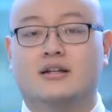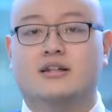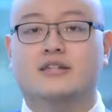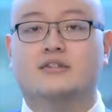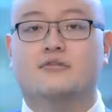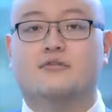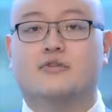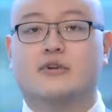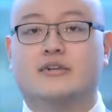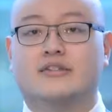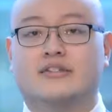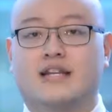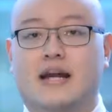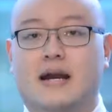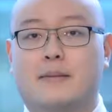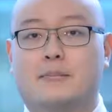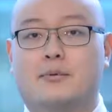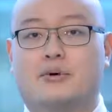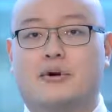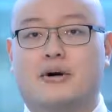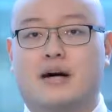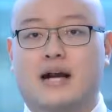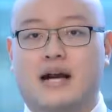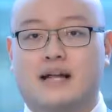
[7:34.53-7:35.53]
So for
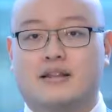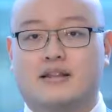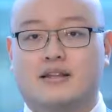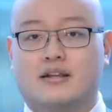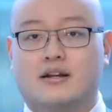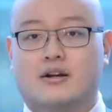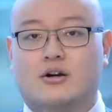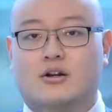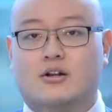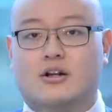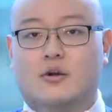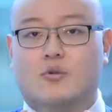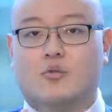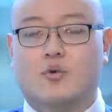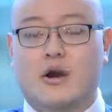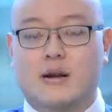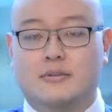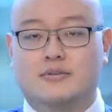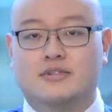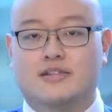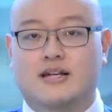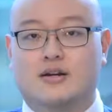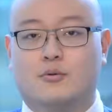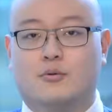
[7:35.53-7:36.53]
example, on a
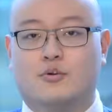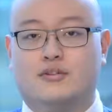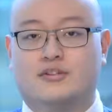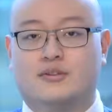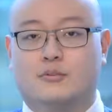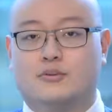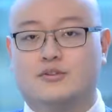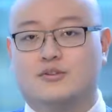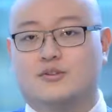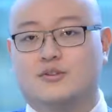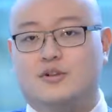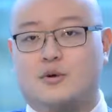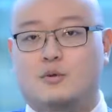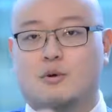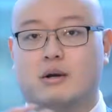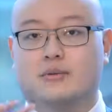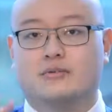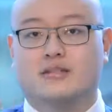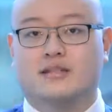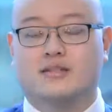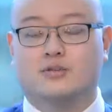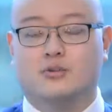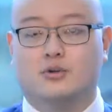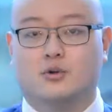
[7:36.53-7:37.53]
website, when someone's using a
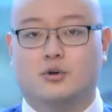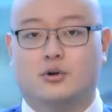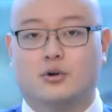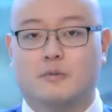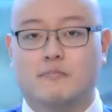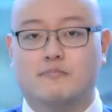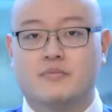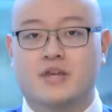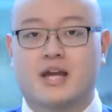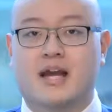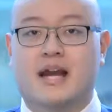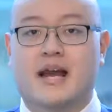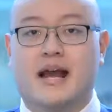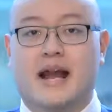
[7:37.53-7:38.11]
website tool,